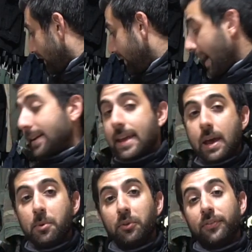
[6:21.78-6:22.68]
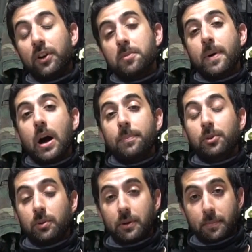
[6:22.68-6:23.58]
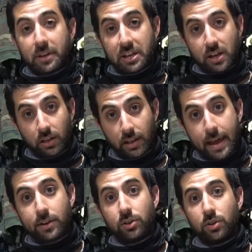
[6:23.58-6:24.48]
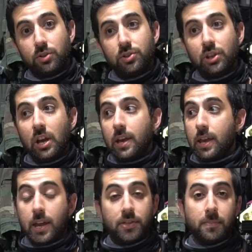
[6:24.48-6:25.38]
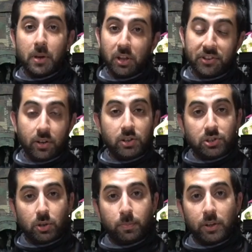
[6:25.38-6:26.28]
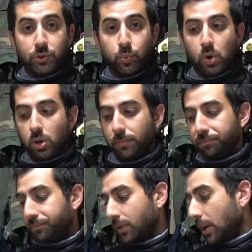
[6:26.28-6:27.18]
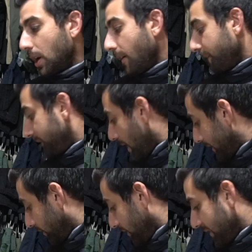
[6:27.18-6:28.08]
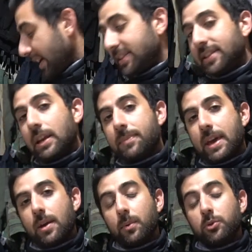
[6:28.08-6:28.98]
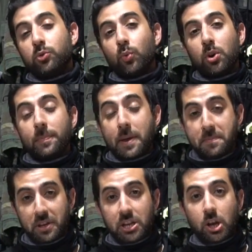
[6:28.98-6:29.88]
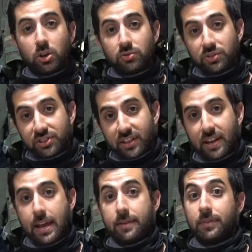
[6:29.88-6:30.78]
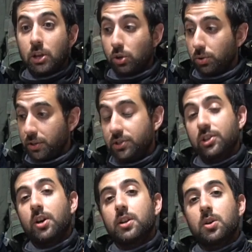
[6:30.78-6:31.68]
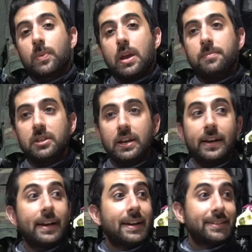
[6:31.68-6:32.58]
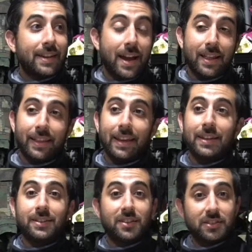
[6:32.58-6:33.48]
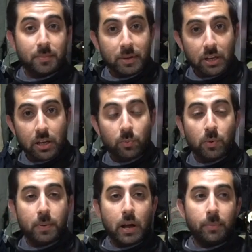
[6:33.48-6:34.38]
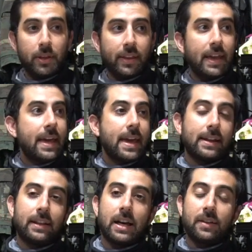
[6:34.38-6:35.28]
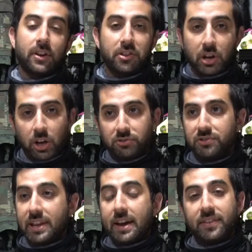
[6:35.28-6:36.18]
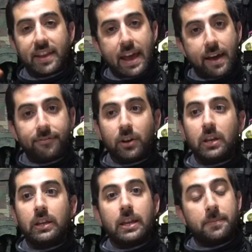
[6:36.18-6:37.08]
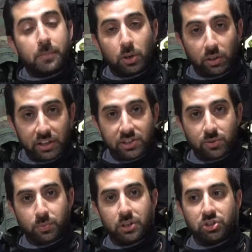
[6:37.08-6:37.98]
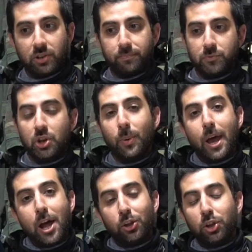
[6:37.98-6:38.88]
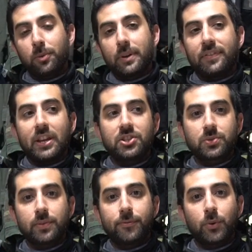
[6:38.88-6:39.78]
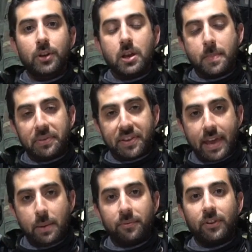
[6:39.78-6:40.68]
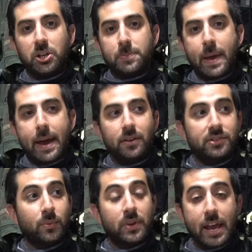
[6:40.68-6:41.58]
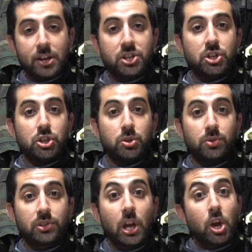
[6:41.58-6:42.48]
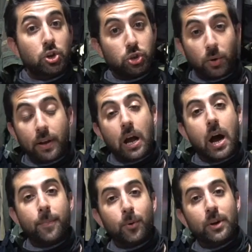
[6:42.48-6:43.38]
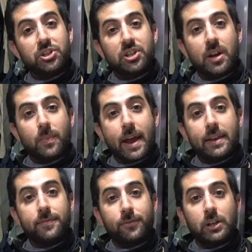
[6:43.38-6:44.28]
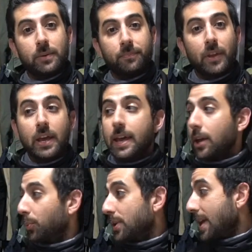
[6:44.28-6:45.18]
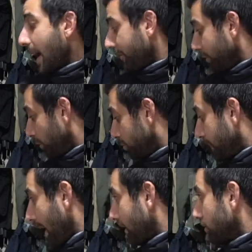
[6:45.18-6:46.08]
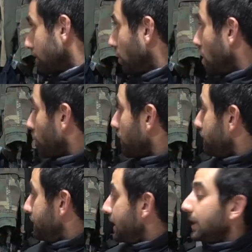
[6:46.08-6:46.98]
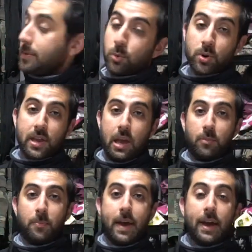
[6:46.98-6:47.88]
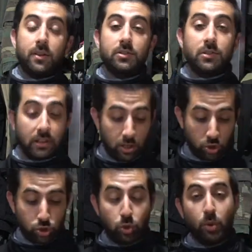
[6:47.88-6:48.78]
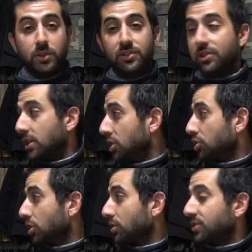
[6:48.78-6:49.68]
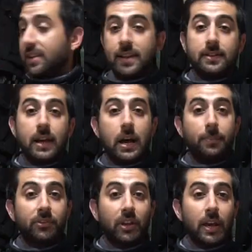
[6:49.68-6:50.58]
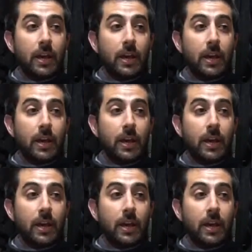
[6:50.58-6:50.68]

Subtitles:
that camo is very popular among many collectors in the military surplus world. Finally, that same camo is worn by many countries today, including Saudi Arabia, Thailand, Dominican Republic, and a lot of other countries out in the African and Middle East region. So a little bit of history for you about the camouflage patterns that we actually used during Operation Iraqi Freedom. And we have those patterns along with many more camo patterns in shorts, t-shirts, tank tops,